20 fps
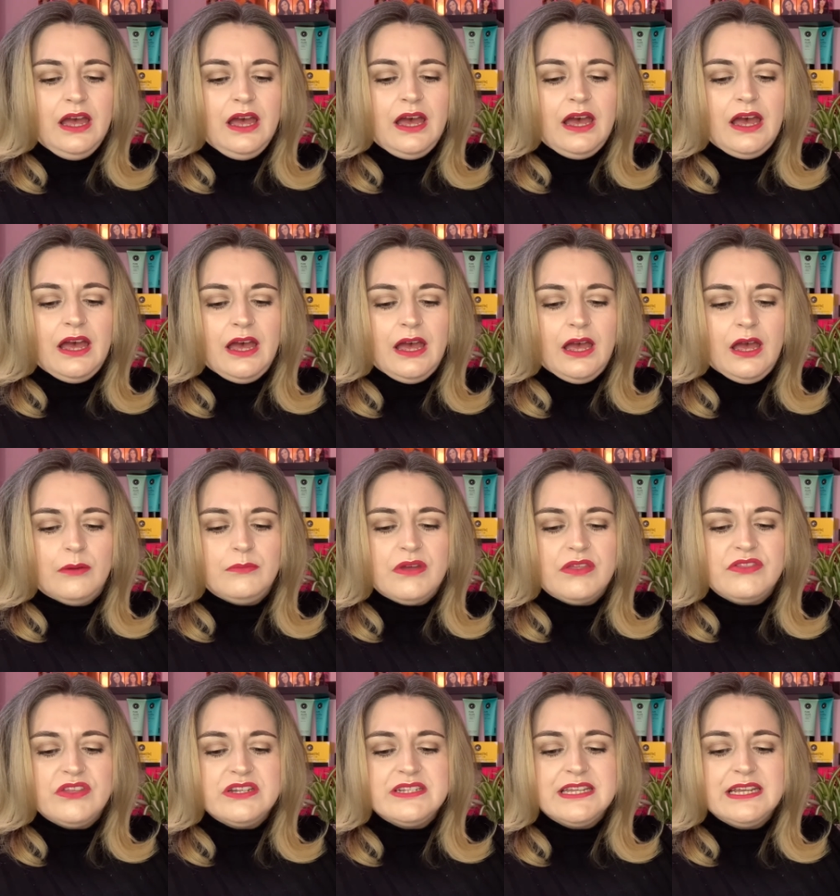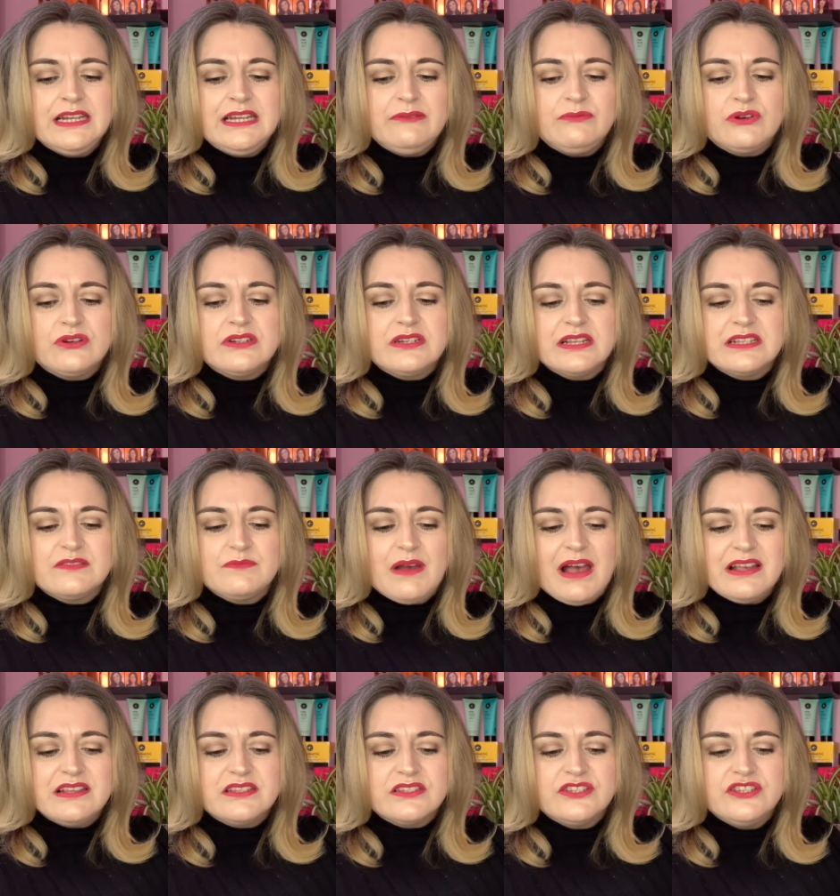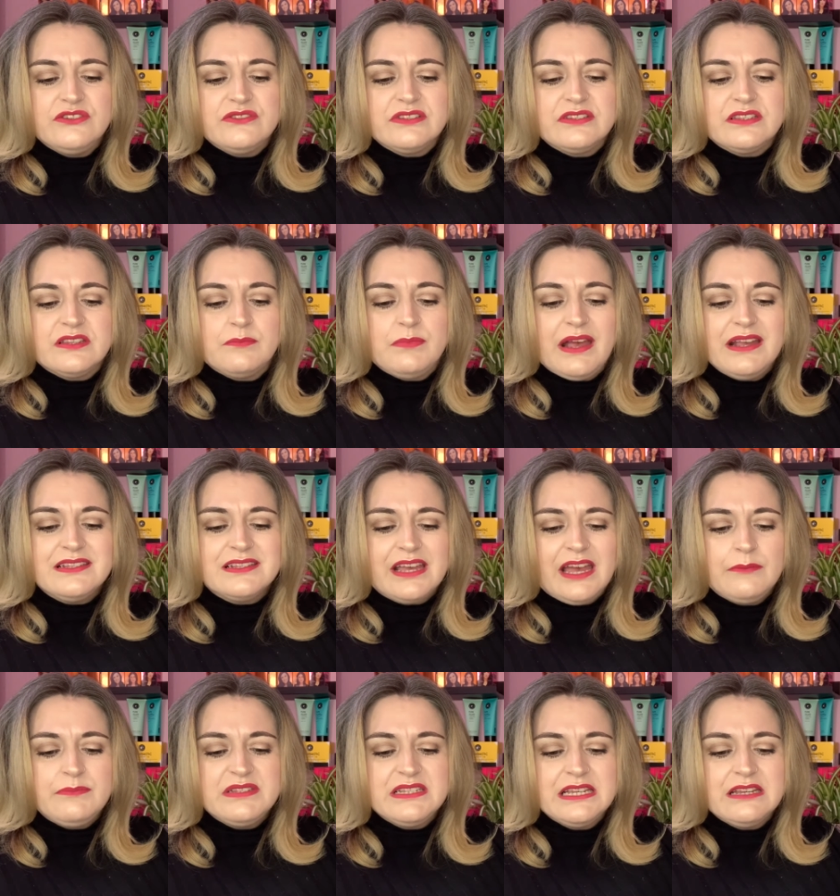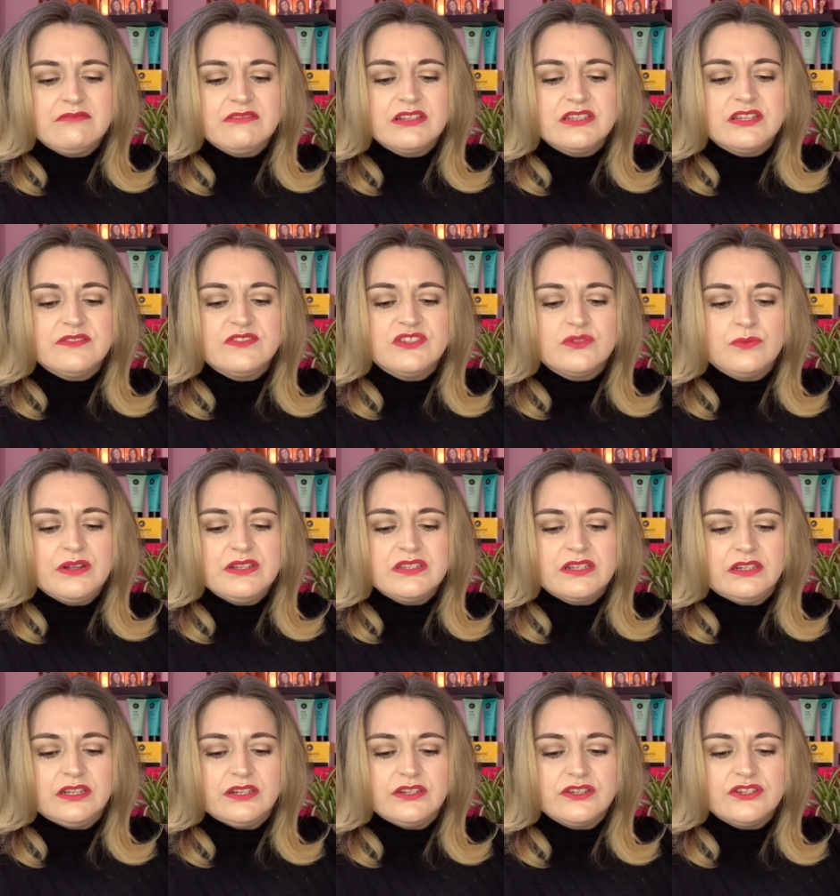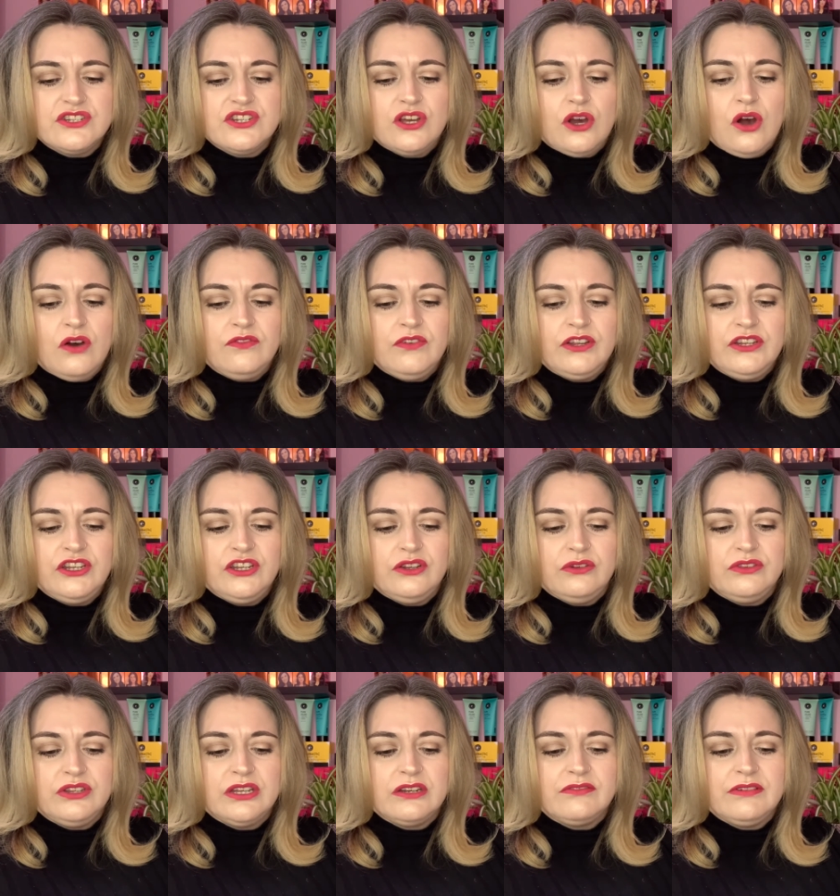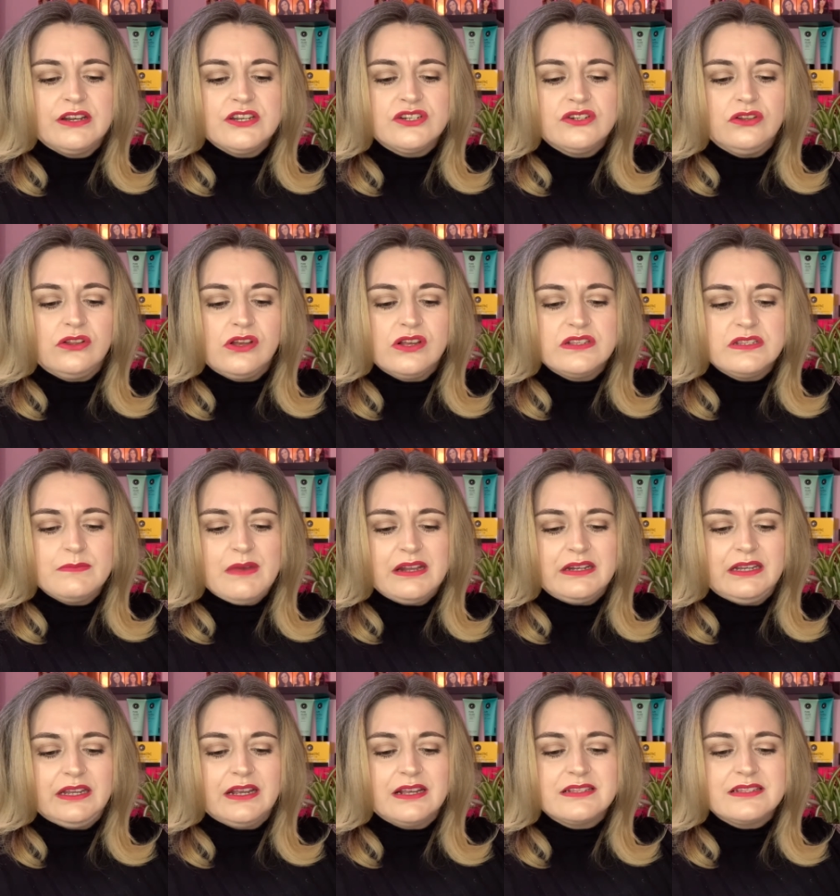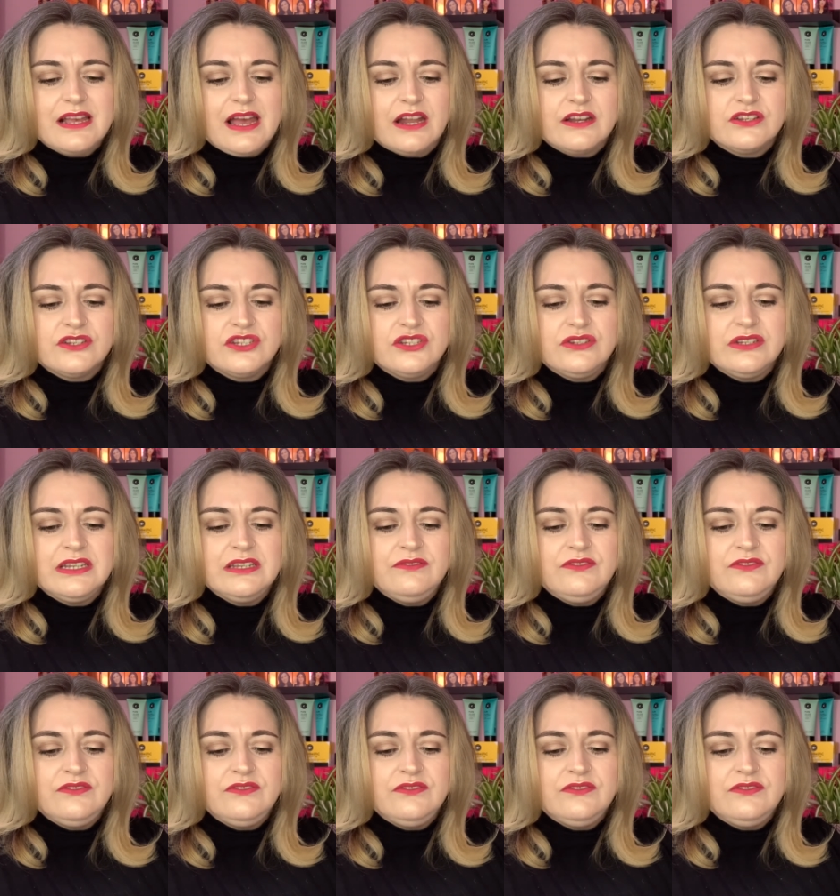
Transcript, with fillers: Um, the Daily Wonders mask uses the best kept secrets of Switzerland to offer you the original cosmetics and to give